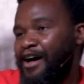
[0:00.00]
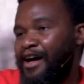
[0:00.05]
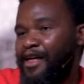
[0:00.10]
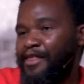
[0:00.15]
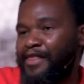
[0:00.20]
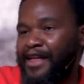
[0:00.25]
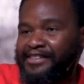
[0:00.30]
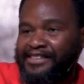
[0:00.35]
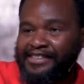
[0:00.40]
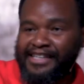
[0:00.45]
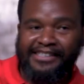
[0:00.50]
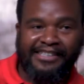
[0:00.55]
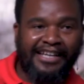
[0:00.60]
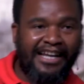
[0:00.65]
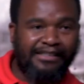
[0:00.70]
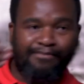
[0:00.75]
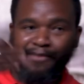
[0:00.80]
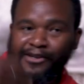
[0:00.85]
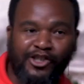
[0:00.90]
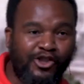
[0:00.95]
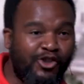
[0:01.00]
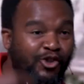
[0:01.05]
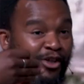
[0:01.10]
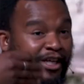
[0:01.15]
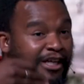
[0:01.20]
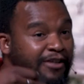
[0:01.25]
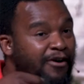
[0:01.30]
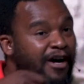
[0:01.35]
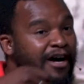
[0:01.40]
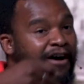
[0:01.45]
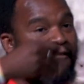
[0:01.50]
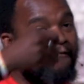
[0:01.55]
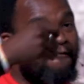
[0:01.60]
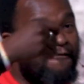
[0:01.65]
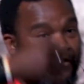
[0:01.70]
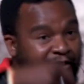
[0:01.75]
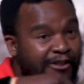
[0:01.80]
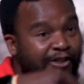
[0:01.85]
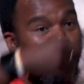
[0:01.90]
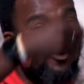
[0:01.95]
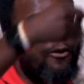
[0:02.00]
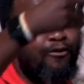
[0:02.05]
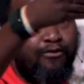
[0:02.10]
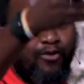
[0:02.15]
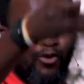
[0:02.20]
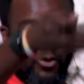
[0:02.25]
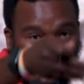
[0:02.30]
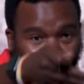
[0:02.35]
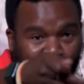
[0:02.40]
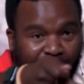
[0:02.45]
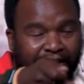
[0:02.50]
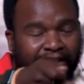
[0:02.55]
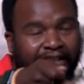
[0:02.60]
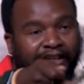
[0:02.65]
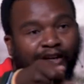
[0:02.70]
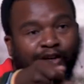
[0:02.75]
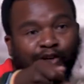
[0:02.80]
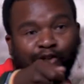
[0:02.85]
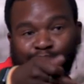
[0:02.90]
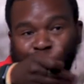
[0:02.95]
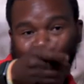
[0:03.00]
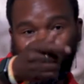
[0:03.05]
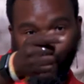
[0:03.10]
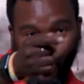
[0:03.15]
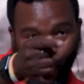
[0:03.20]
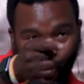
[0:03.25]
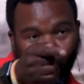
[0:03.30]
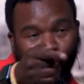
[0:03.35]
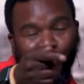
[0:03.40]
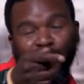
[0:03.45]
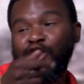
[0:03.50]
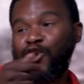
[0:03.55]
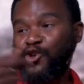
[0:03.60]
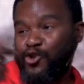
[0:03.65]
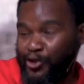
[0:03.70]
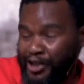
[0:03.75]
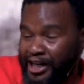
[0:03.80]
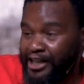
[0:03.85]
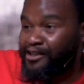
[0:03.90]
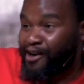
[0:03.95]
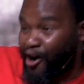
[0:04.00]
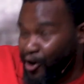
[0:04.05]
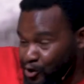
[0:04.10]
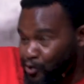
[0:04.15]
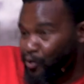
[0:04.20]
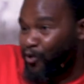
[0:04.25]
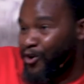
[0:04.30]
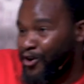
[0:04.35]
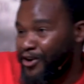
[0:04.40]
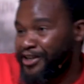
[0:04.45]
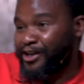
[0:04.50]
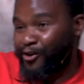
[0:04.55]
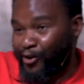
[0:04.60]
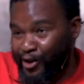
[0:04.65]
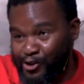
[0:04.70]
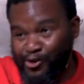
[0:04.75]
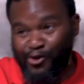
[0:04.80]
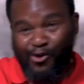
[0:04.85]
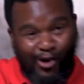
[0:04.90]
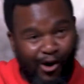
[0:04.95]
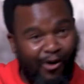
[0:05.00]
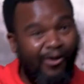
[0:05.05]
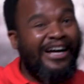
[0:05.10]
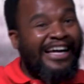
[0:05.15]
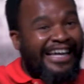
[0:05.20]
That says, in as much as you need physical food to grow, you need God's word in order to grow